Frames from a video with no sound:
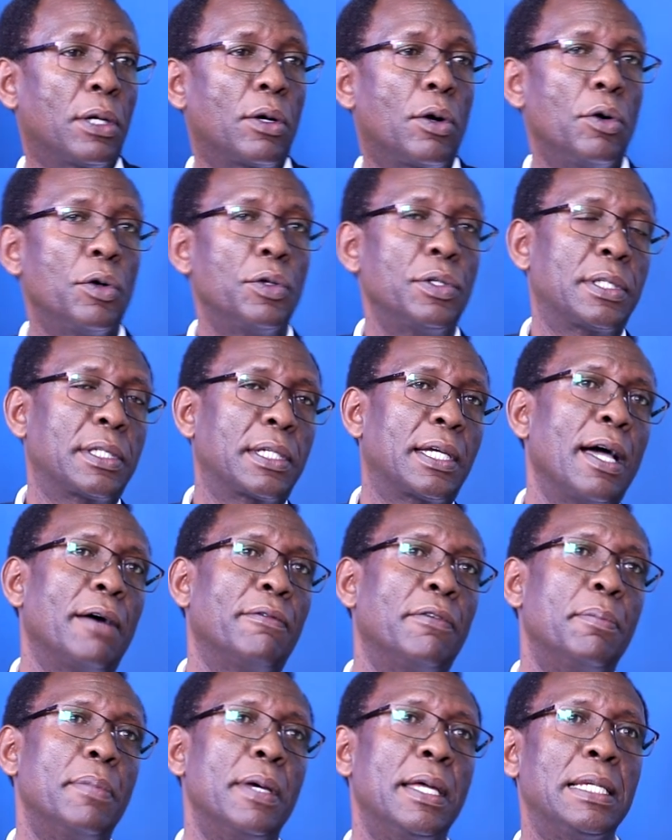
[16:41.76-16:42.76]
because
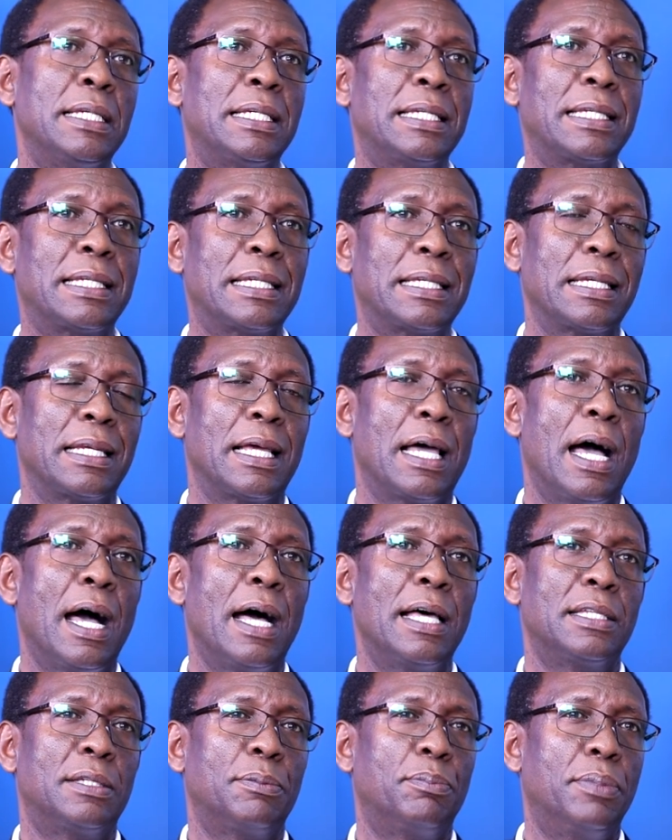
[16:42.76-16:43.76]
government
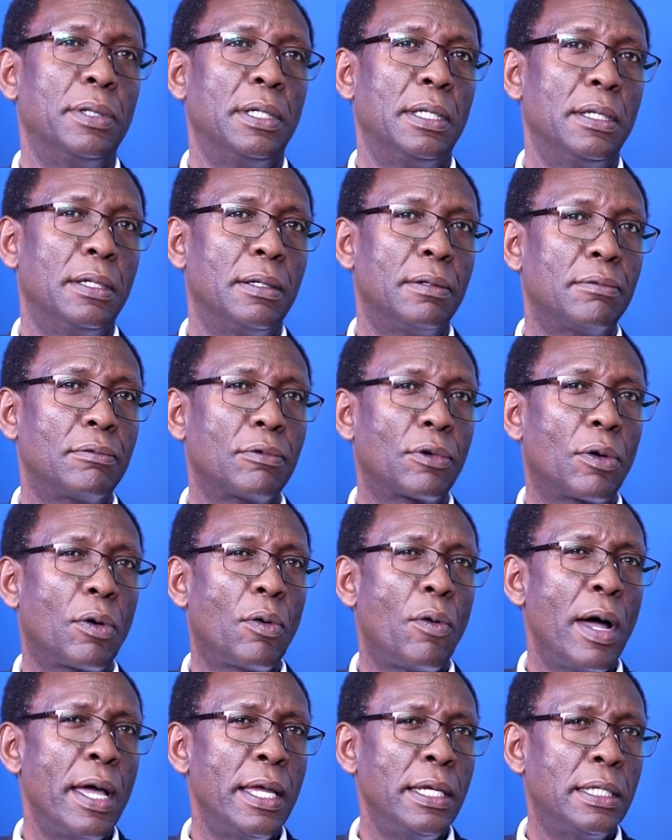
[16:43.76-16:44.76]
has been
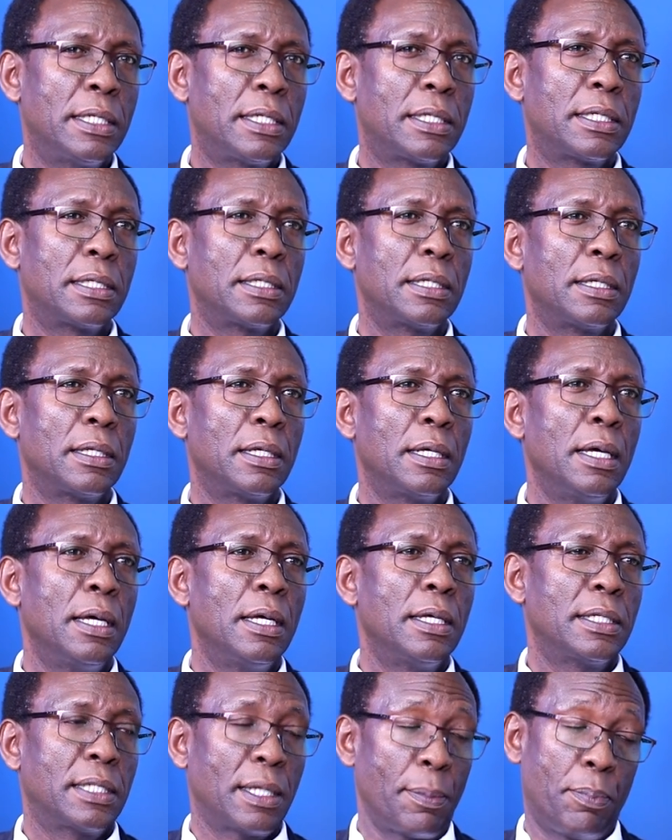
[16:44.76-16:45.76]
quite
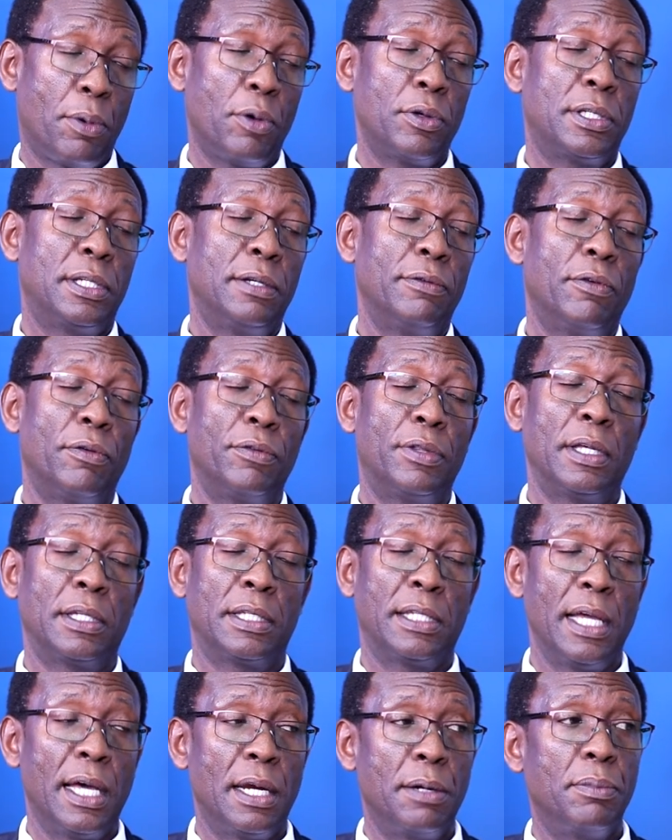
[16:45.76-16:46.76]
supportive of the
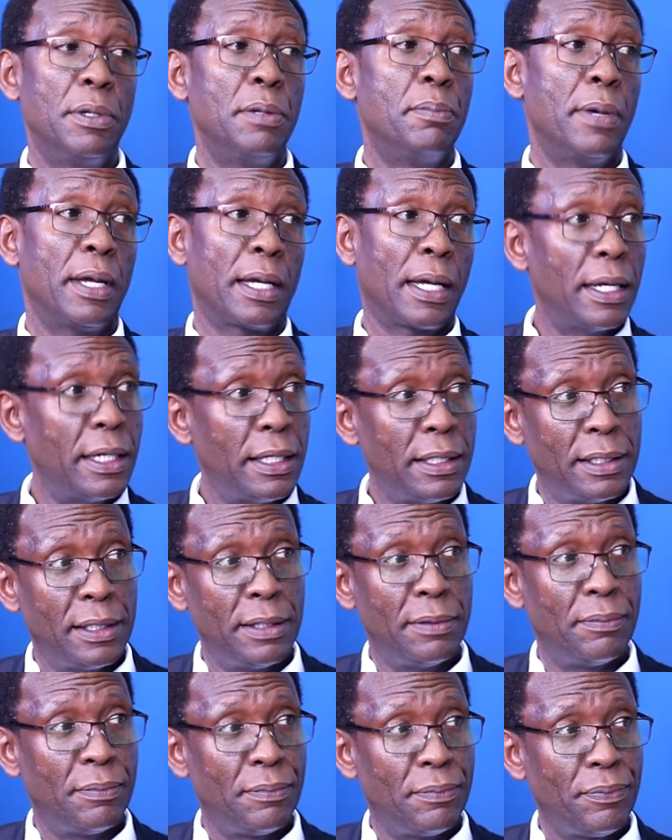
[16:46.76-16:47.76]
CRB
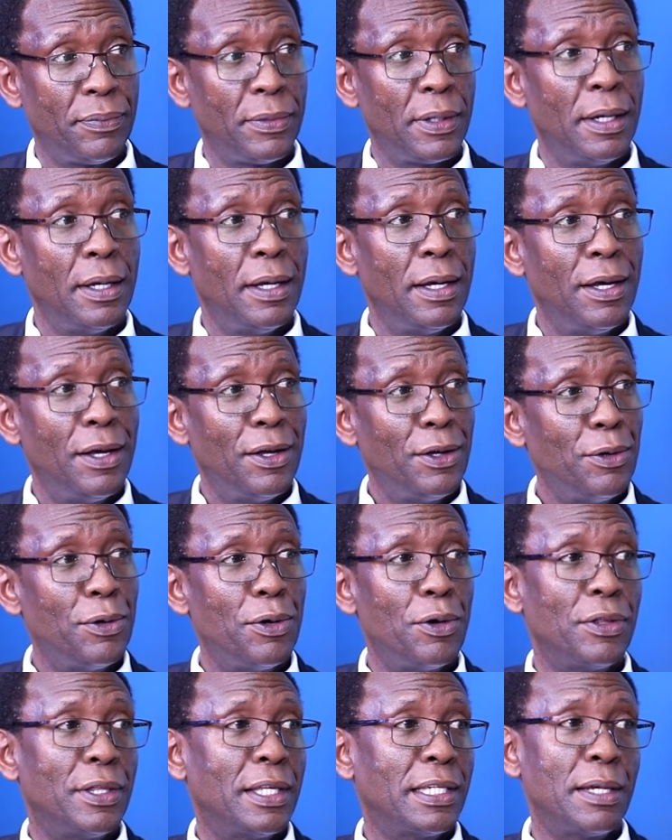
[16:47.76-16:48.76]
mechanism. You
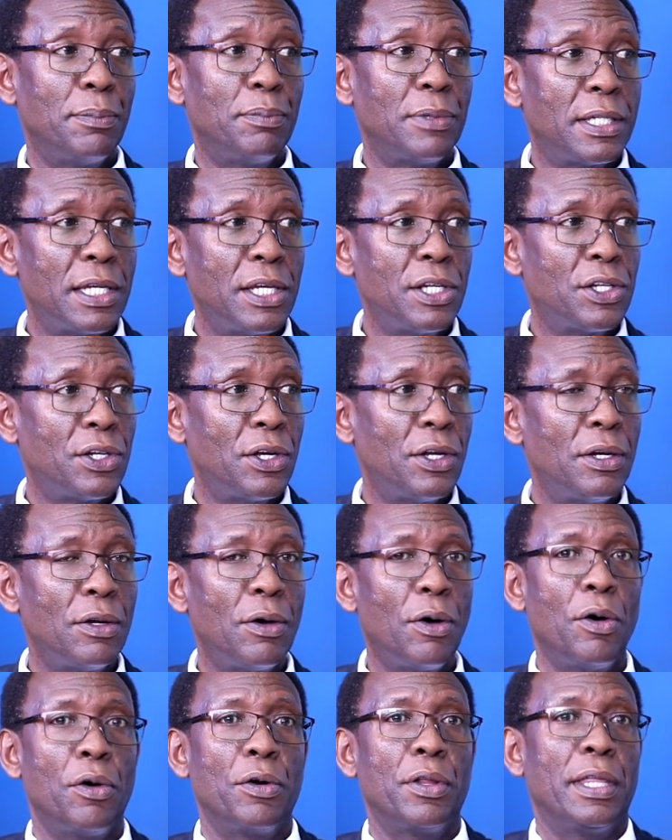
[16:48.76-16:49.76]
know, the temptation
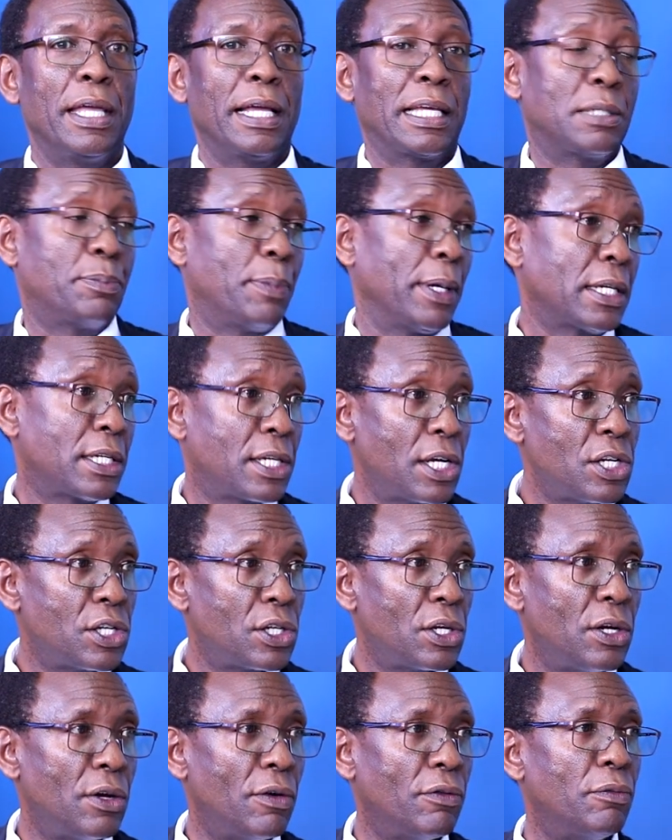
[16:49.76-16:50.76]
or the
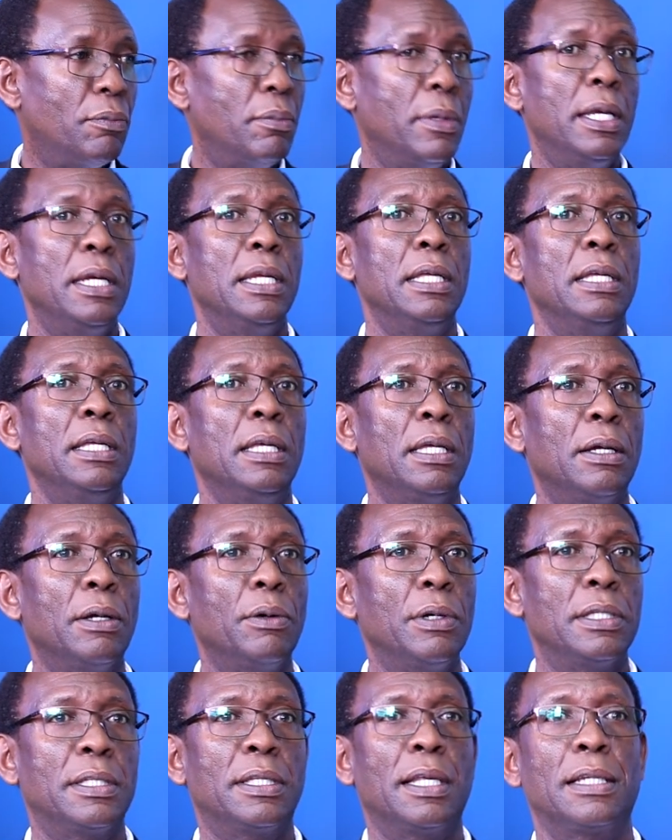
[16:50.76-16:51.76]
expectation of many
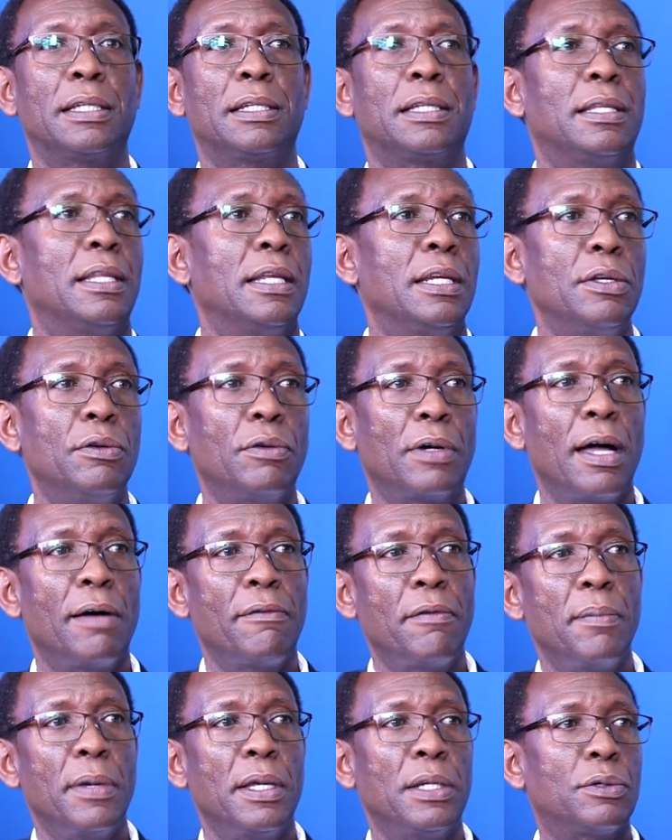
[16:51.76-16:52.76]
is that the new
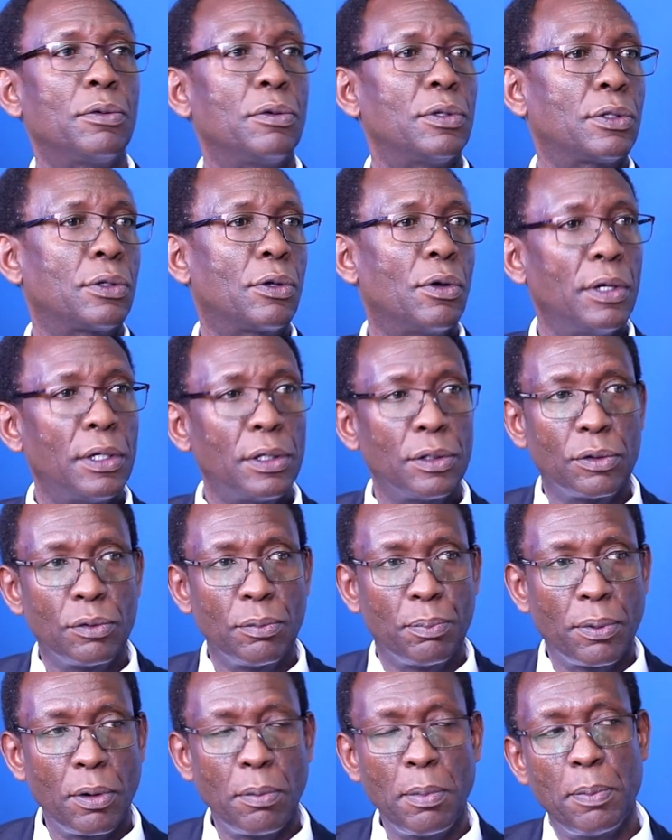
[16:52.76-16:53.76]
government was going to
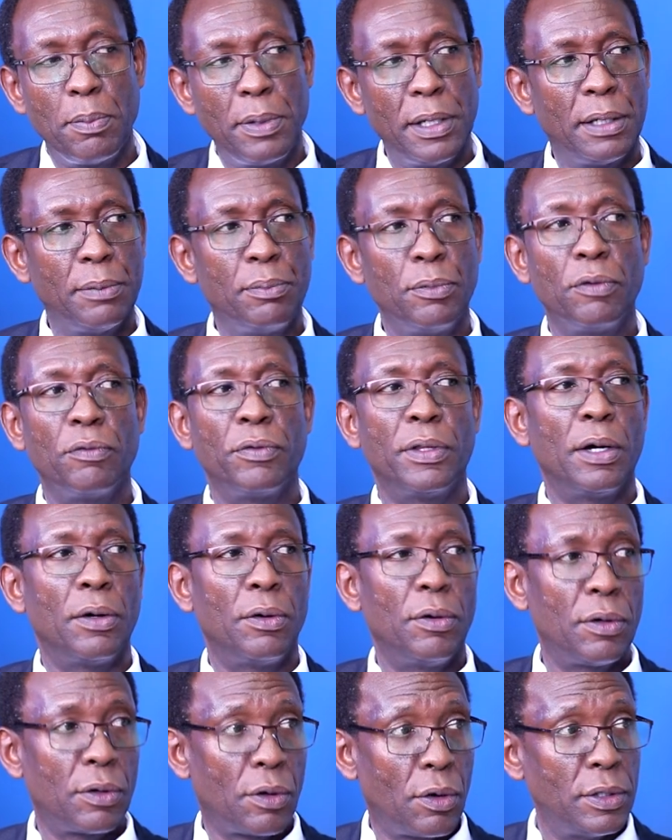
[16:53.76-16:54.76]
probably remove the
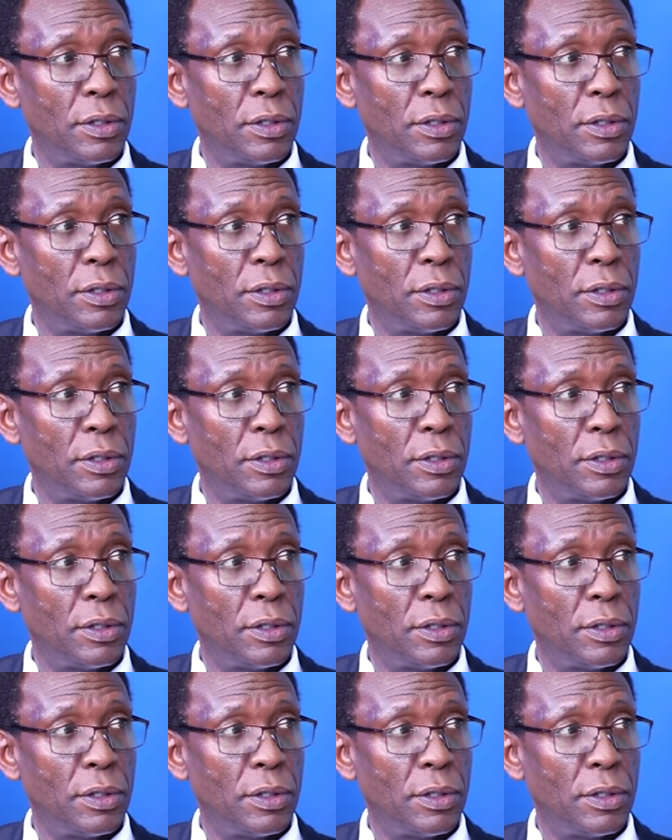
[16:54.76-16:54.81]
whole